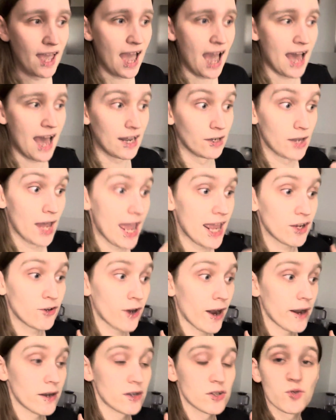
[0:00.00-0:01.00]
and hate
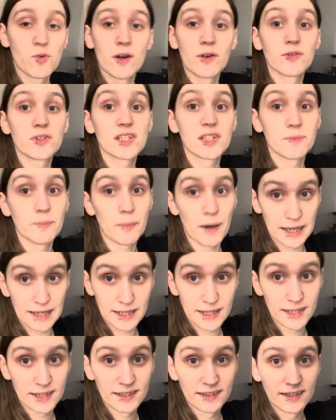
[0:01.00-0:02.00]
crimes will
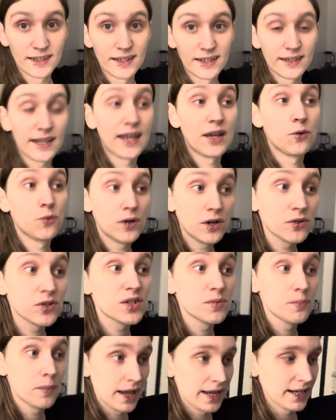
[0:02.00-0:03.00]
spike. They will
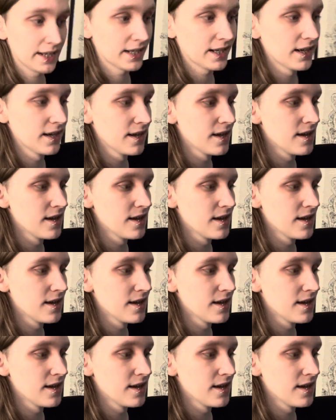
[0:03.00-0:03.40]
spike.